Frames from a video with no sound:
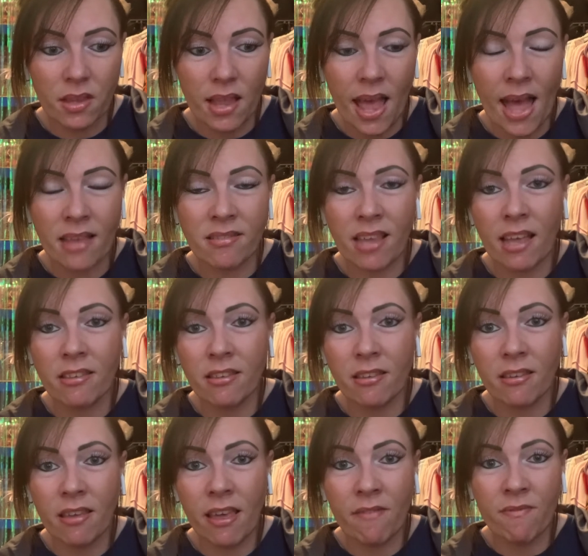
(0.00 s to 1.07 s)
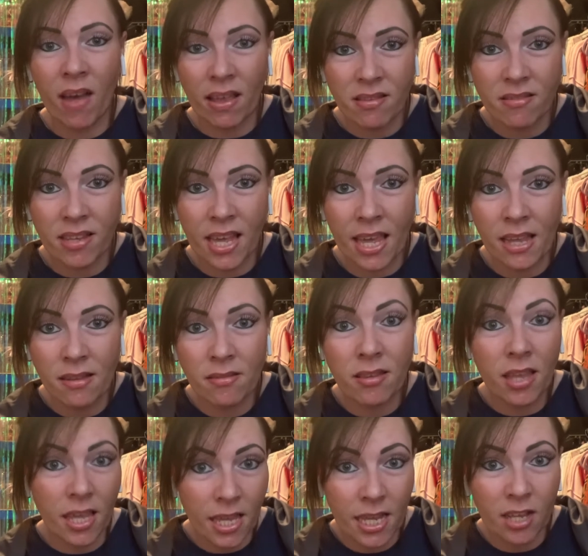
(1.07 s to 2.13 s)
SS Investigate,
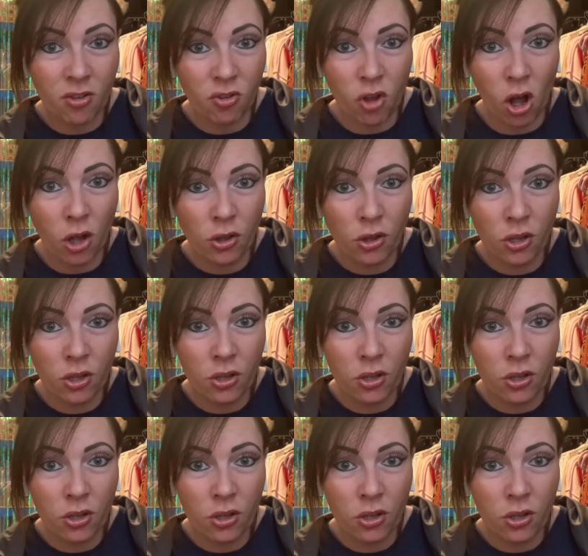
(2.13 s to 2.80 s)
he's gone.